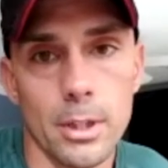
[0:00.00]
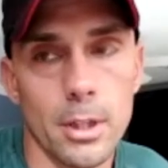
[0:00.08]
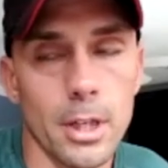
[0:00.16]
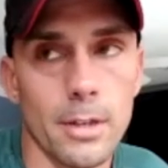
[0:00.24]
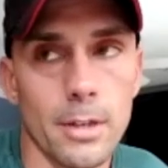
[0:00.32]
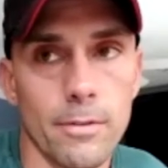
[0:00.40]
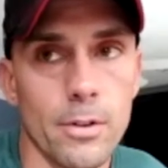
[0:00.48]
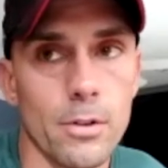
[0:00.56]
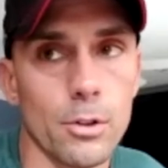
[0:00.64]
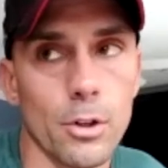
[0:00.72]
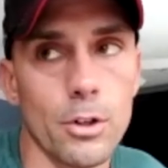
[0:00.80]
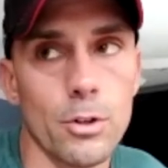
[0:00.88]
Like if you
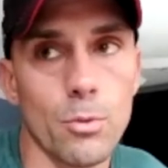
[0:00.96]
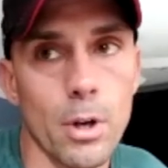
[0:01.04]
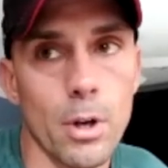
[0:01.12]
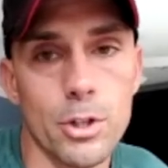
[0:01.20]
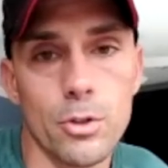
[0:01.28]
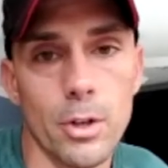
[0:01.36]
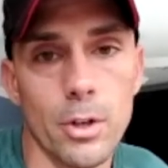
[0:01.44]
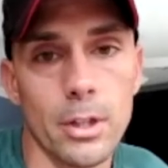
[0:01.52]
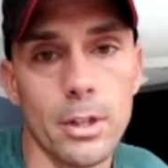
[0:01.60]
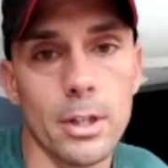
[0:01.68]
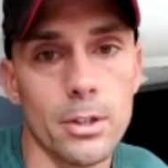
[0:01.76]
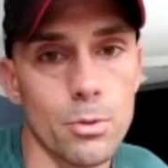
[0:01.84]
can only do one strength
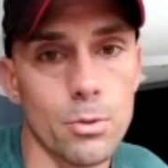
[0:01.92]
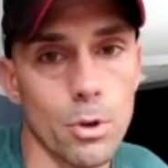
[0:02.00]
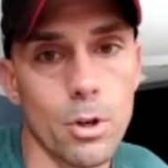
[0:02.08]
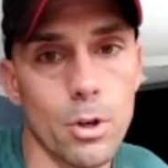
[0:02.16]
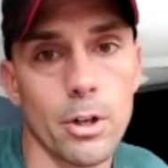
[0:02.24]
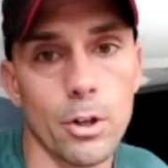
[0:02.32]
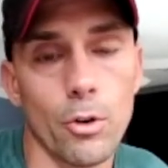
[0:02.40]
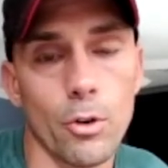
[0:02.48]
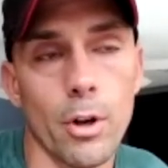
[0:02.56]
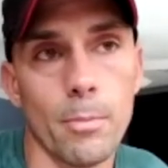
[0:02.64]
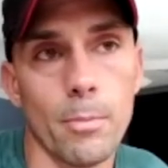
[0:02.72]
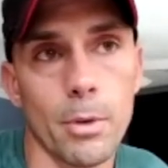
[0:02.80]
thing, just work on your
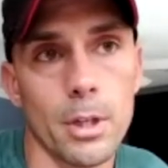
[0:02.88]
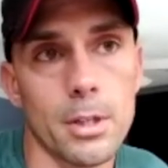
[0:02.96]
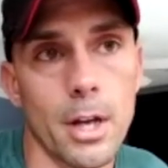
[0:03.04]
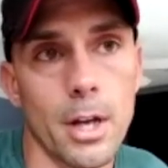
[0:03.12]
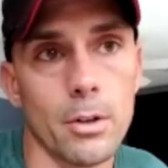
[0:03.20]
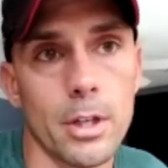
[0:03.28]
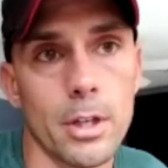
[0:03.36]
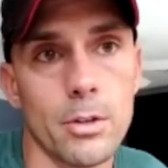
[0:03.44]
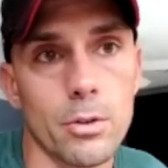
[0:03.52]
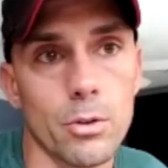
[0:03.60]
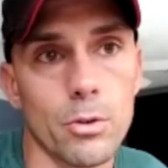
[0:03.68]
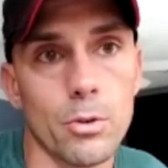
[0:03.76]
grip because that'll get you
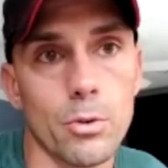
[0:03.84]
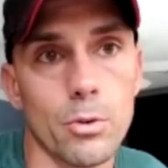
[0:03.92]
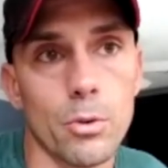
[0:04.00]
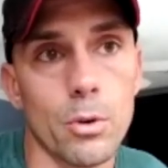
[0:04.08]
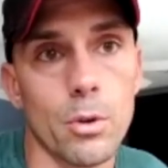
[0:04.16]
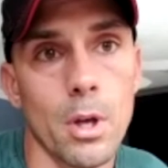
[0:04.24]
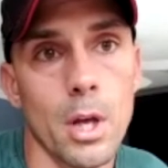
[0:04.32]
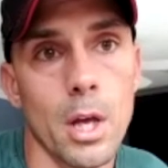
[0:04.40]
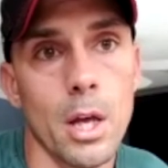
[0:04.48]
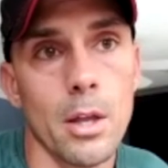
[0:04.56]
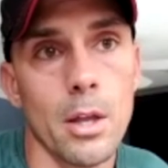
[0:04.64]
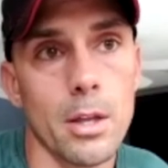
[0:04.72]
through
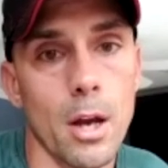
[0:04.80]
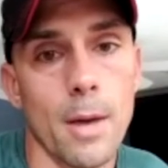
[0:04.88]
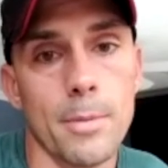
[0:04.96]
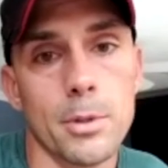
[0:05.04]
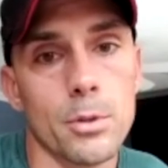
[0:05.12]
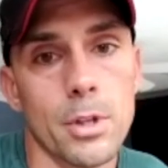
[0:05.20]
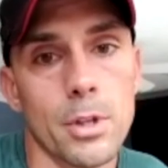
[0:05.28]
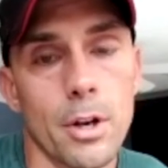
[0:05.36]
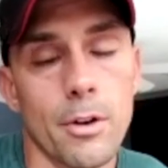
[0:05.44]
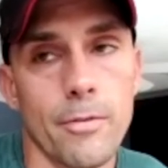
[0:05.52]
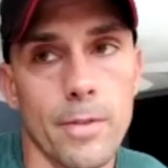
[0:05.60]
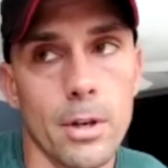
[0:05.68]
the obstacles that are
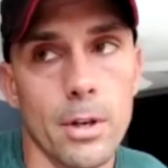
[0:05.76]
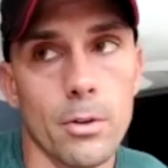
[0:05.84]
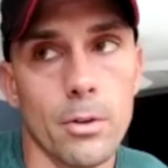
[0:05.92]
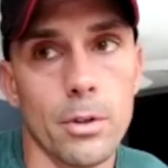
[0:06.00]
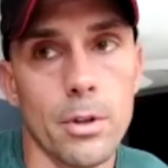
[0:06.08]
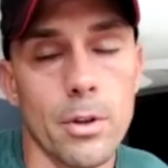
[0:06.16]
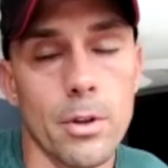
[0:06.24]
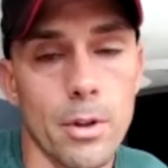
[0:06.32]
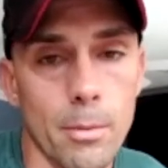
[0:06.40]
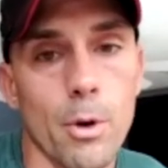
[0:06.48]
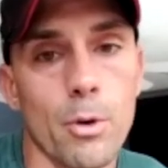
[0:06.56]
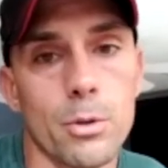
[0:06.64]
failed the
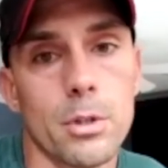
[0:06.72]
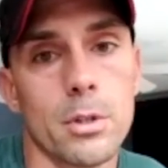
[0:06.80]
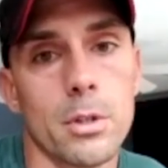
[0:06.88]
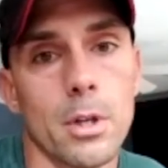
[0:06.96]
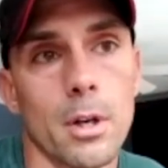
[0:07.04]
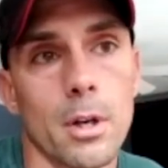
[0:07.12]
most.